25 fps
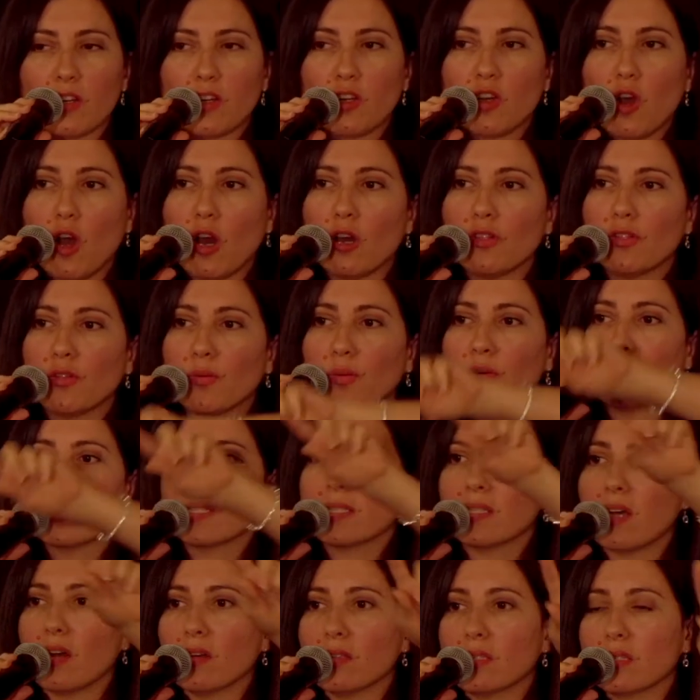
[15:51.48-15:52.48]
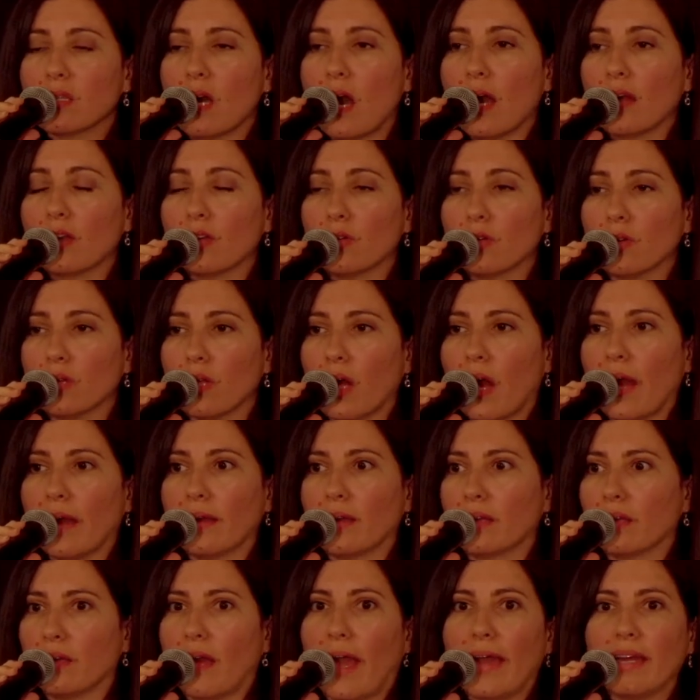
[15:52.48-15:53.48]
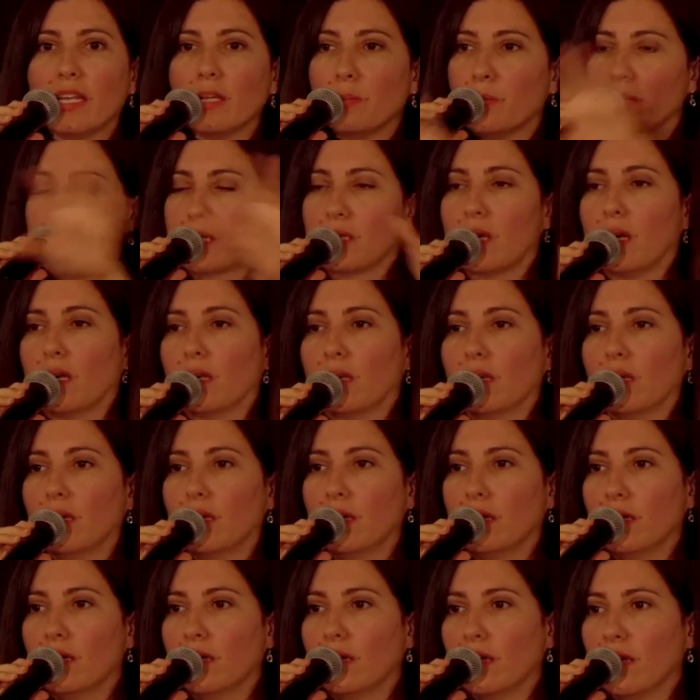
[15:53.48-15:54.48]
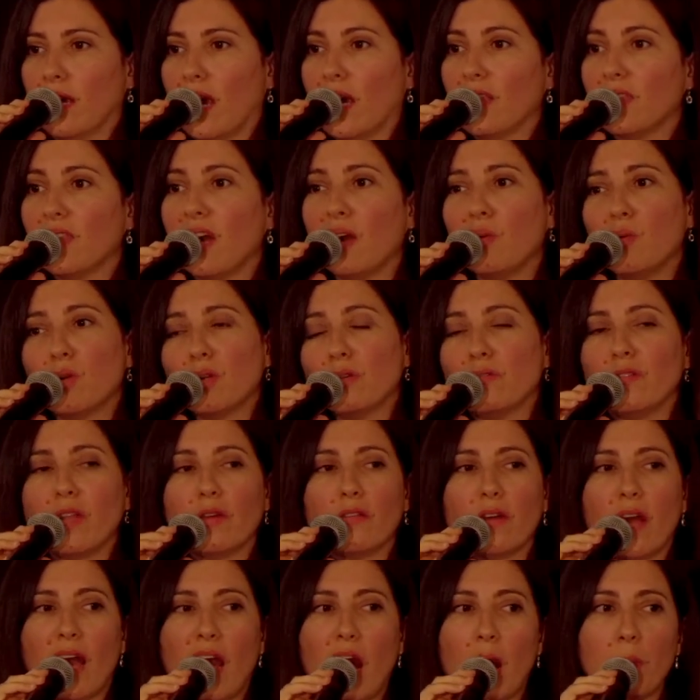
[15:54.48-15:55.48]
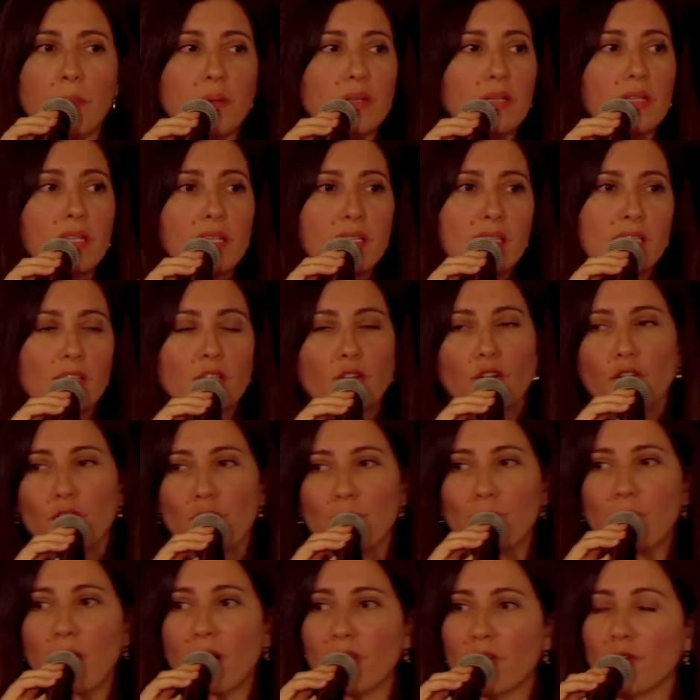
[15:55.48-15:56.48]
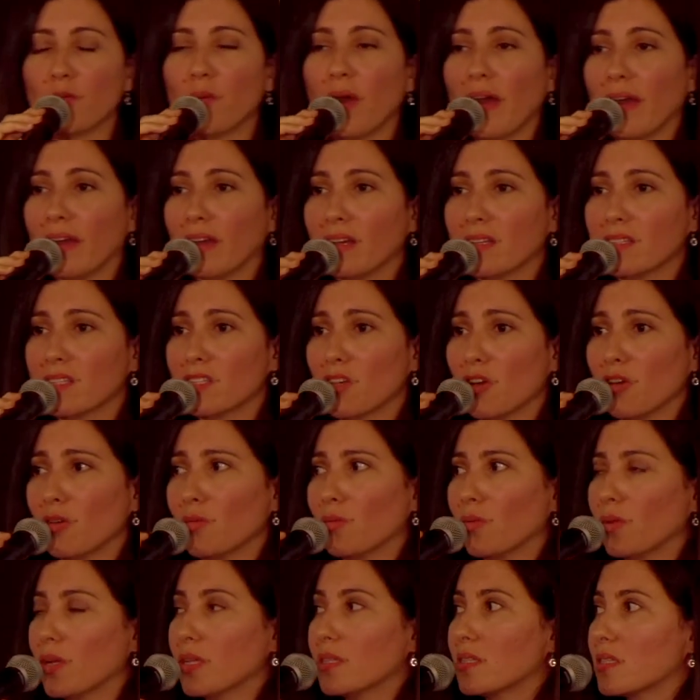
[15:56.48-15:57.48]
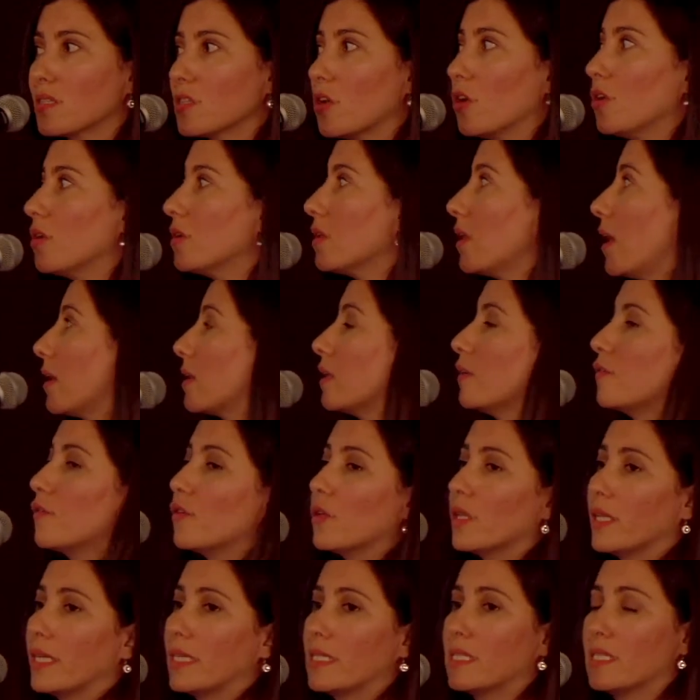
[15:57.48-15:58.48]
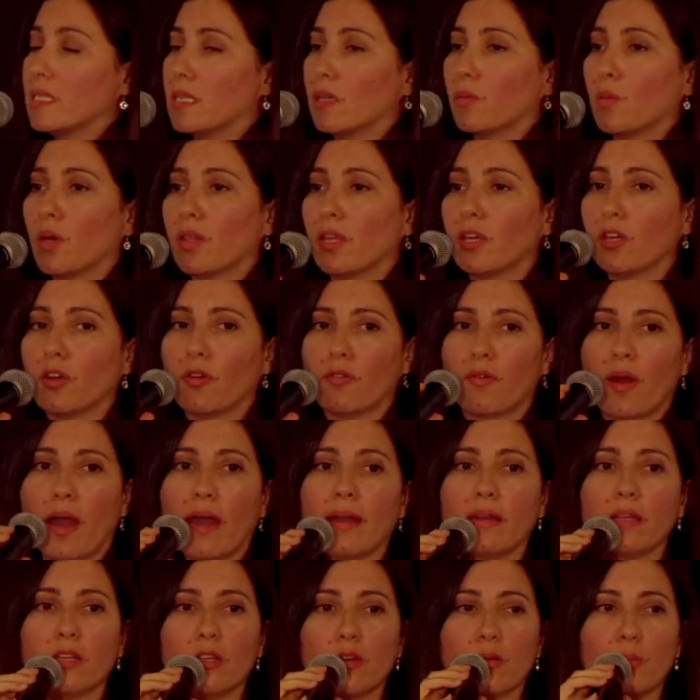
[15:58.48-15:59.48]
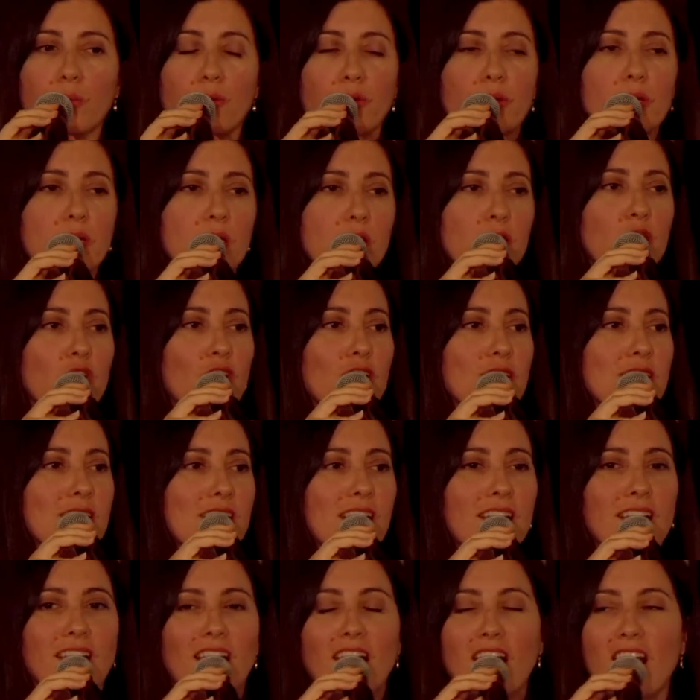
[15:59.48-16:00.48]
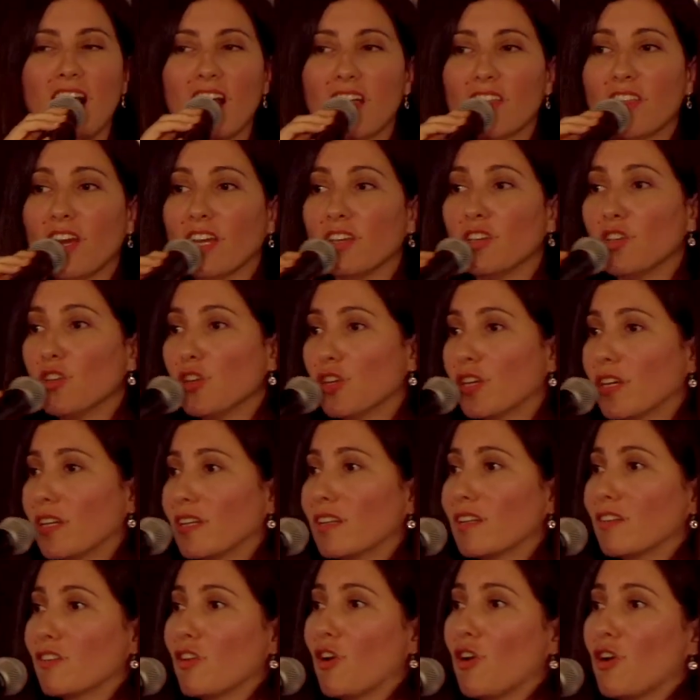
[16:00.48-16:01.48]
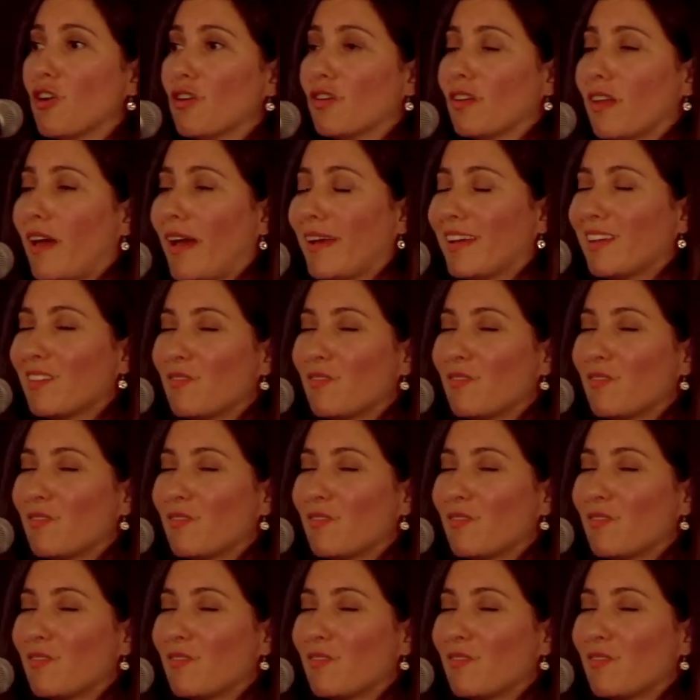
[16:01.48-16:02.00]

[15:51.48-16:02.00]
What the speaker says: gone through the sales cycle like 80%. And that would have never happened years ago, by the way. So it's so lucky for LinkedIn, whether you're writing, you're producing content, that you can go like